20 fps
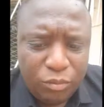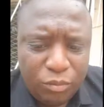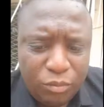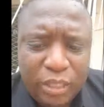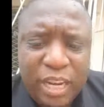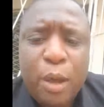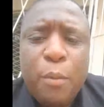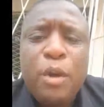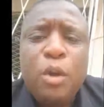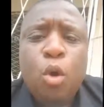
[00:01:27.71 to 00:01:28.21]

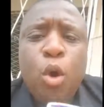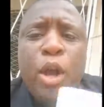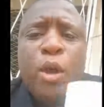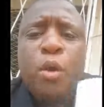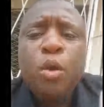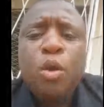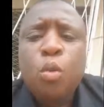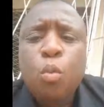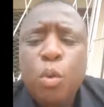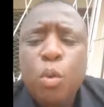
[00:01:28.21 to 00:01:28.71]
Today we're
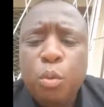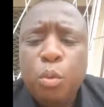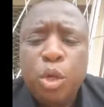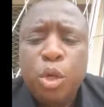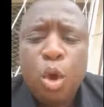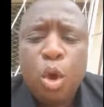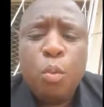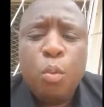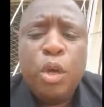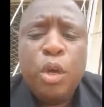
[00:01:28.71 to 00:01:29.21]
going
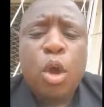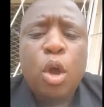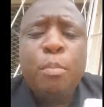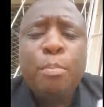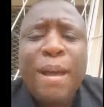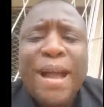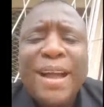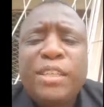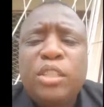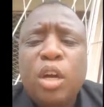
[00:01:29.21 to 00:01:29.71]

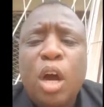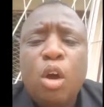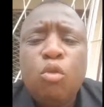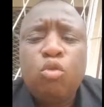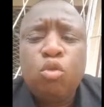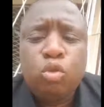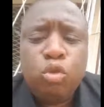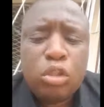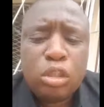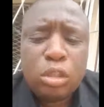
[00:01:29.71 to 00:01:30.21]
back to
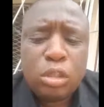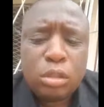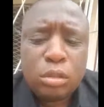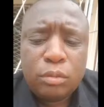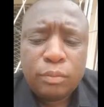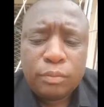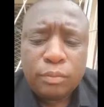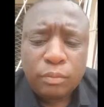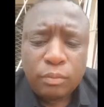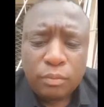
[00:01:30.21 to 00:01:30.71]
our
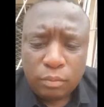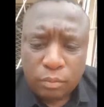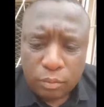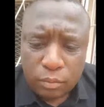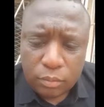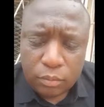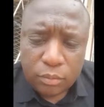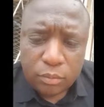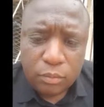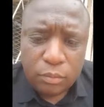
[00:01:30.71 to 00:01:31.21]
roots.
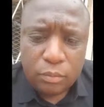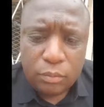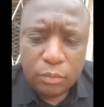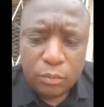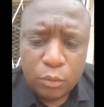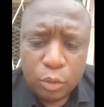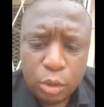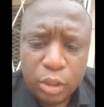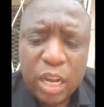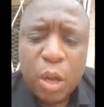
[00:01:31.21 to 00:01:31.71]

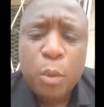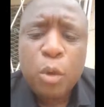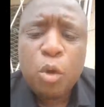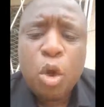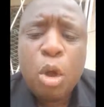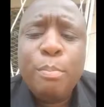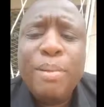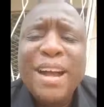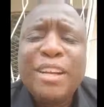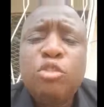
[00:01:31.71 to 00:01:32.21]
Today we're
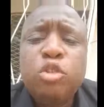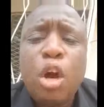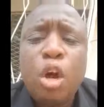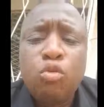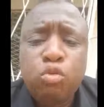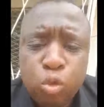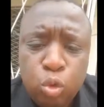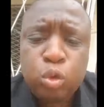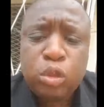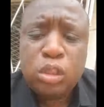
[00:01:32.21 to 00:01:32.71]
going back to
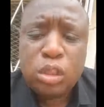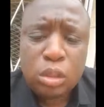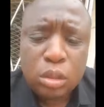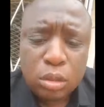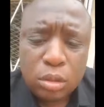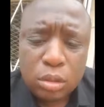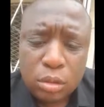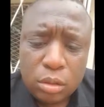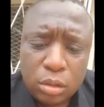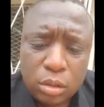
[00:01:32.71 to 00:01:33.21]
our
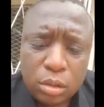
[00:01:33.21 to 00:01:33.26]
roots.